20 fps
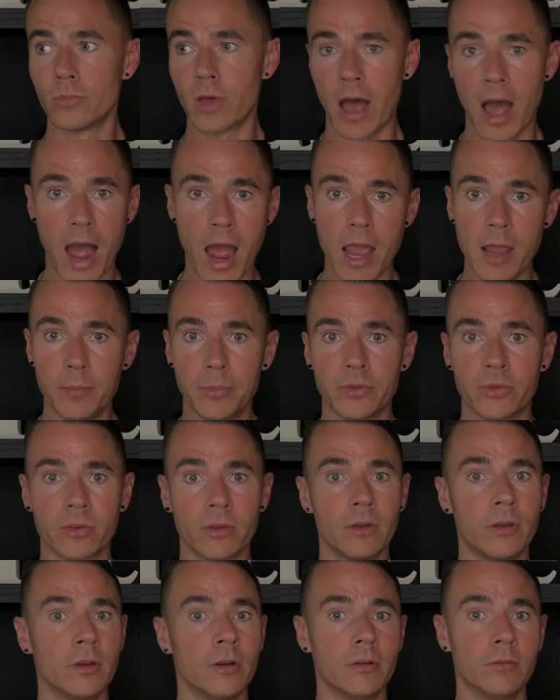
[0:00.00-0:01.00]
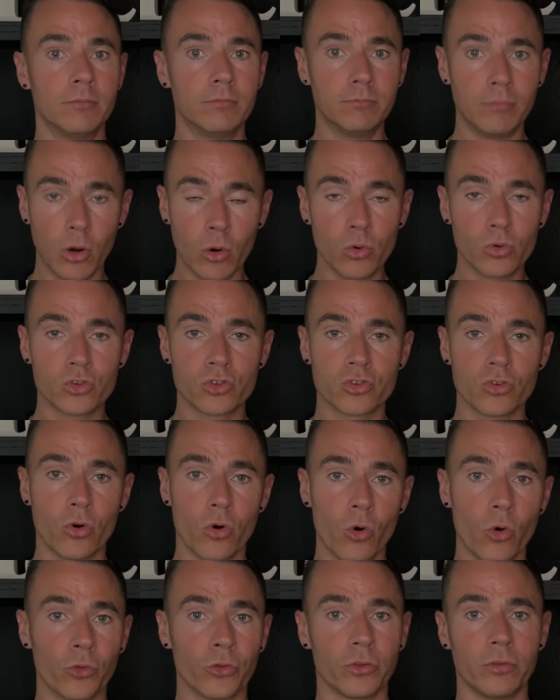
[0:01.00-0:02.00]
hyped, most
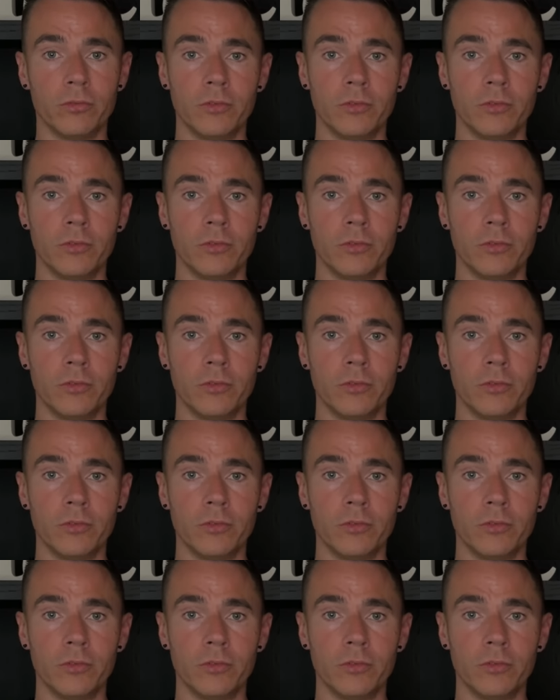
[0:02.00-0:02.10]
sold